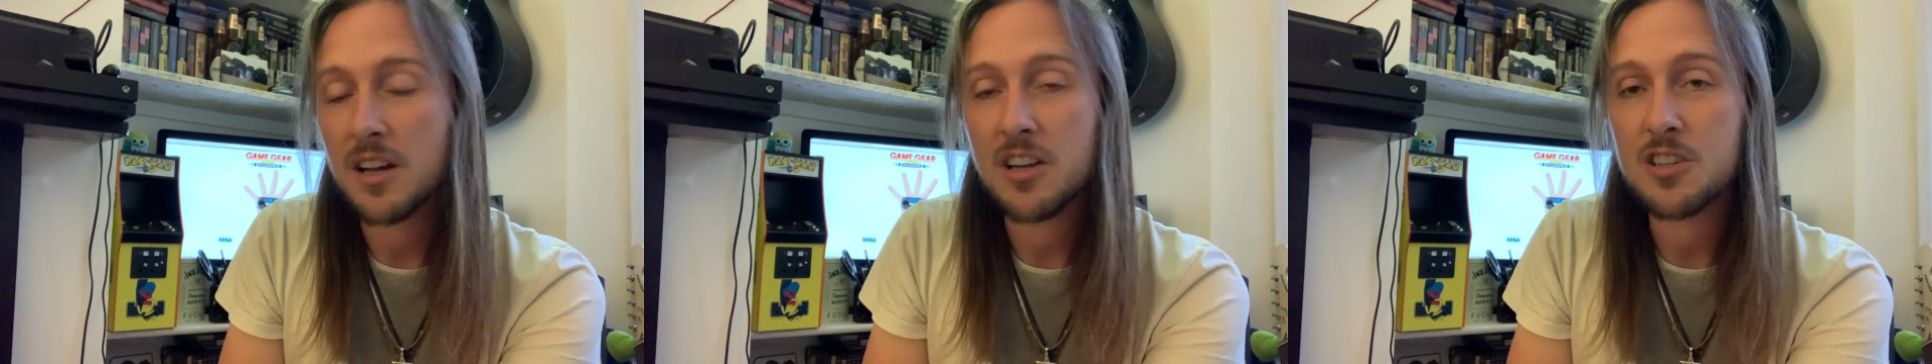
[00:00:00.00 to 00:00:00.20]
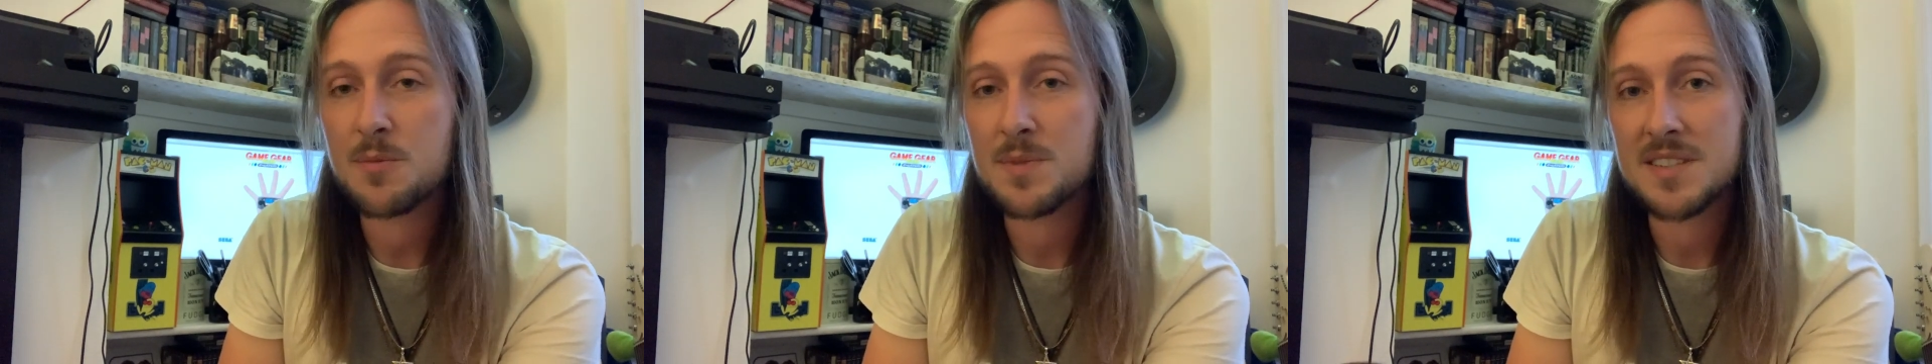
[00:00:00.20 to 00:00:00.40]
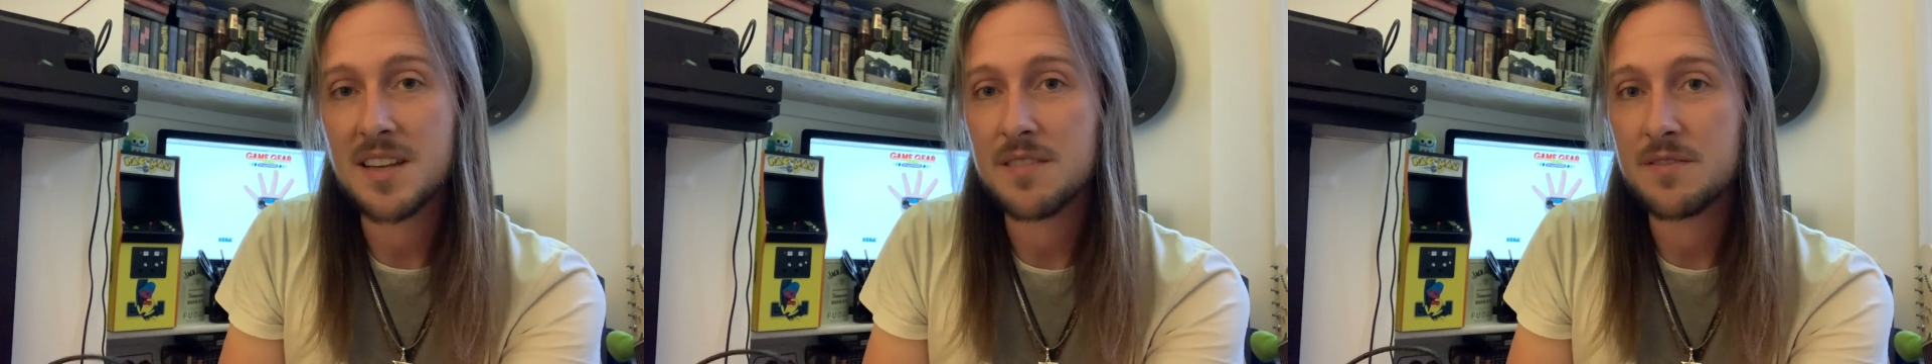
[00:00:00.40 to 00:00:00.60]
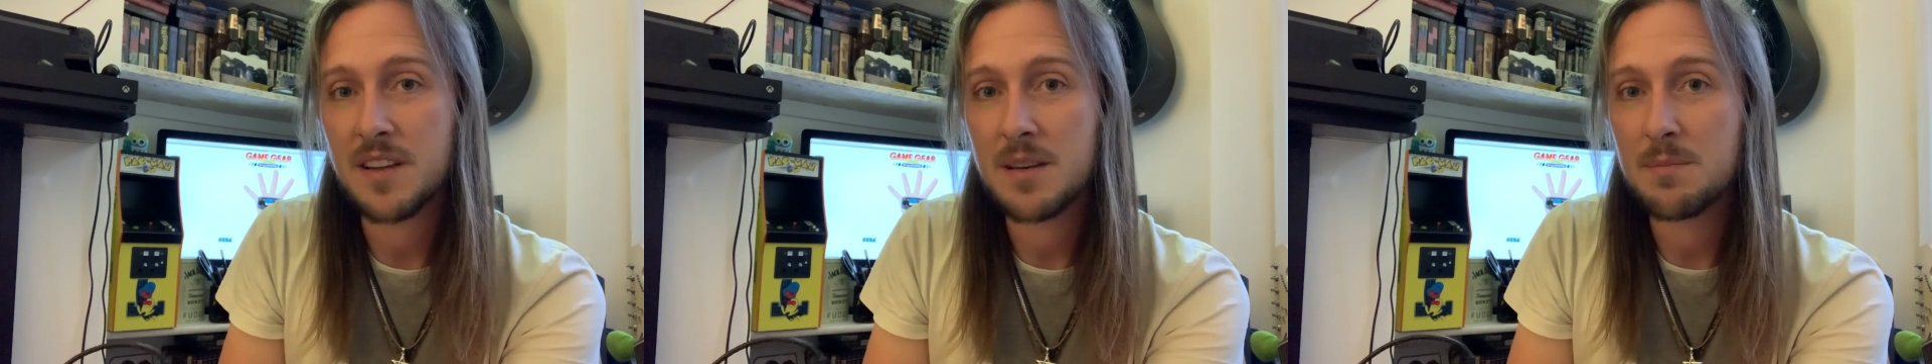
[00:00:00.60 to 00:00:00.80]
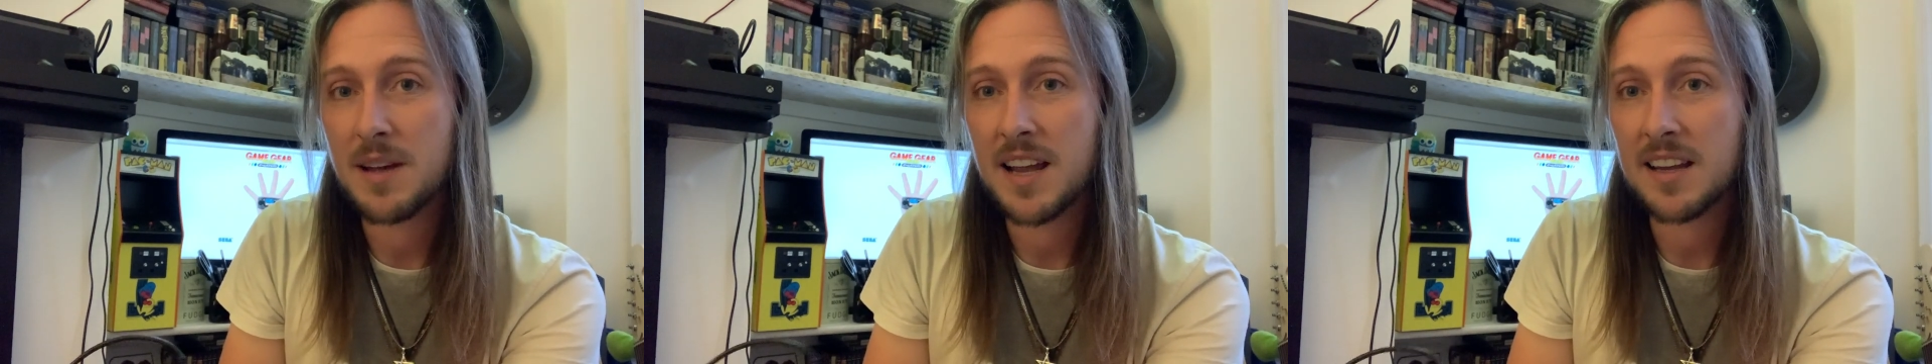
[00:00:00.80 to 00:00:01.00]
100%
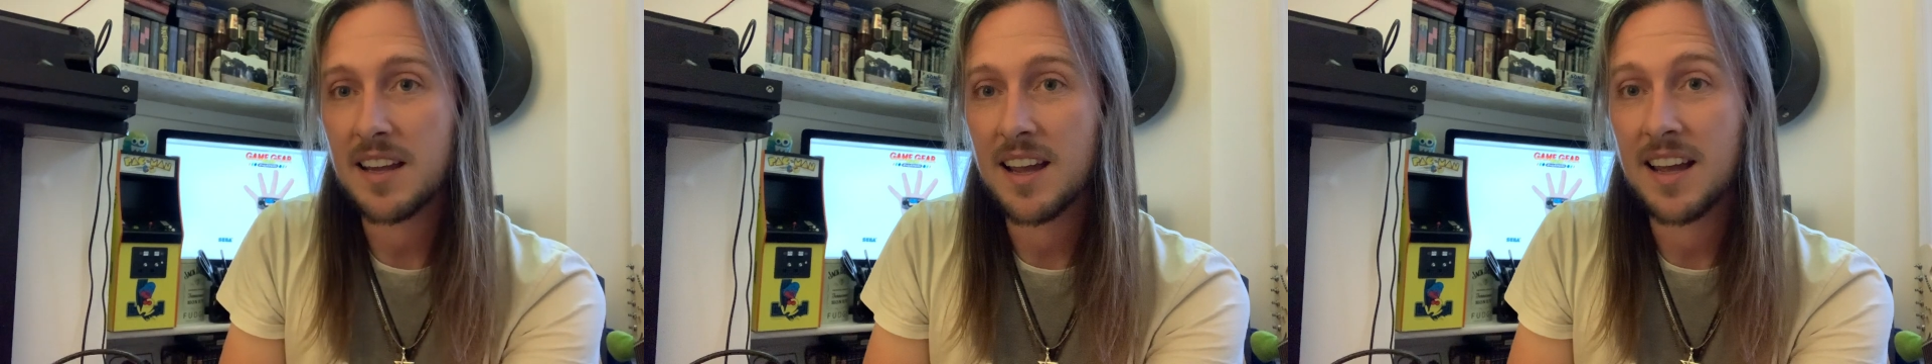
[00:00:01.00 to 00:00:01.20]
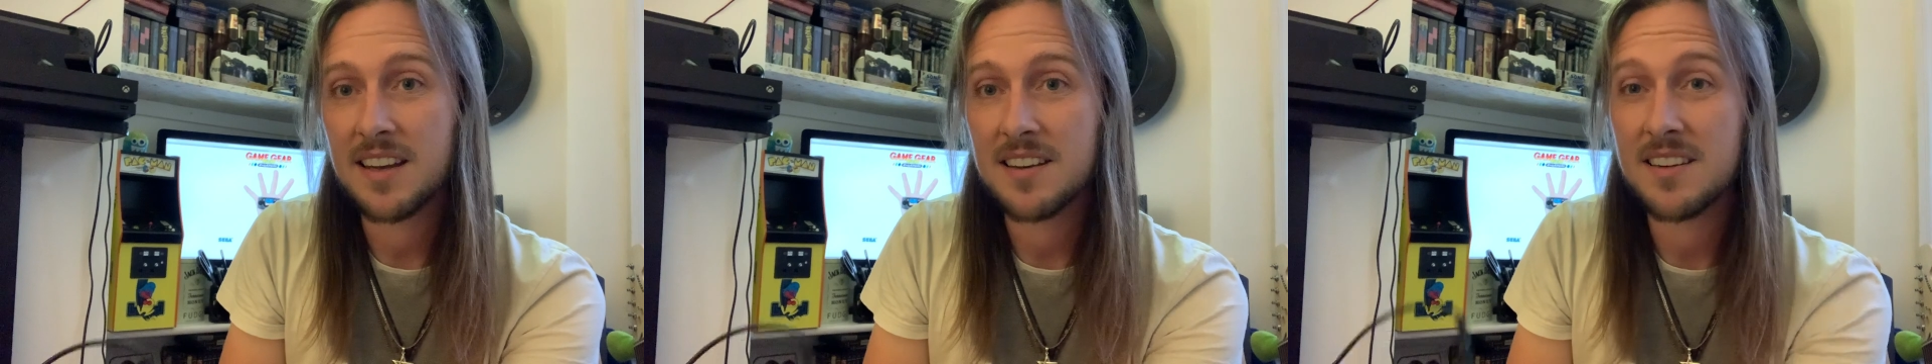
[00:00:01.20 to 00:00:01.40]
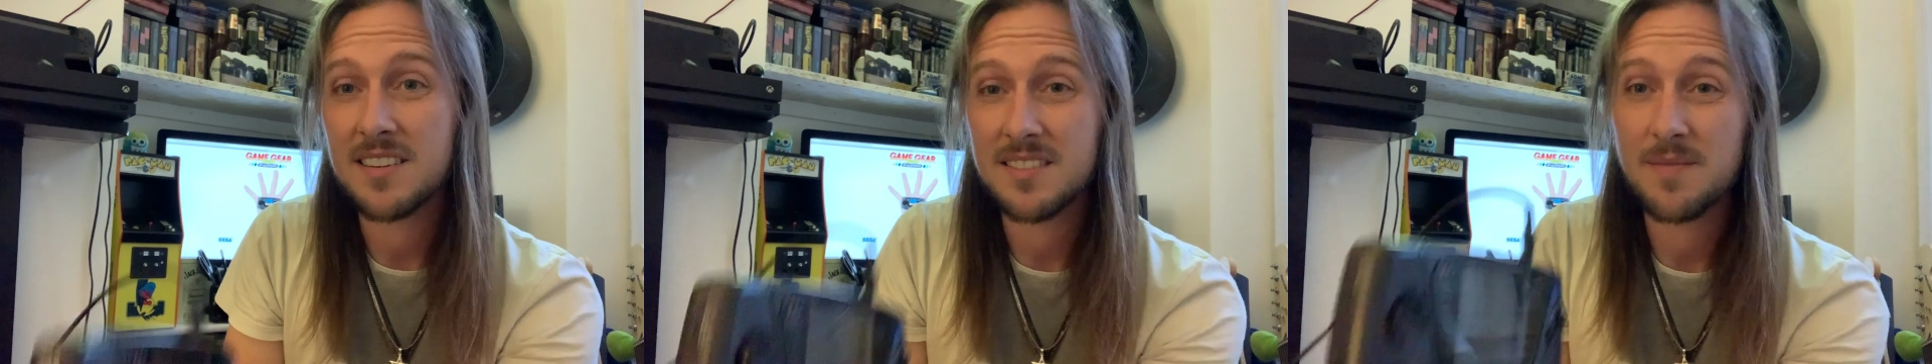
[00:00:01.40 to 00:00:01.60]
feedback, and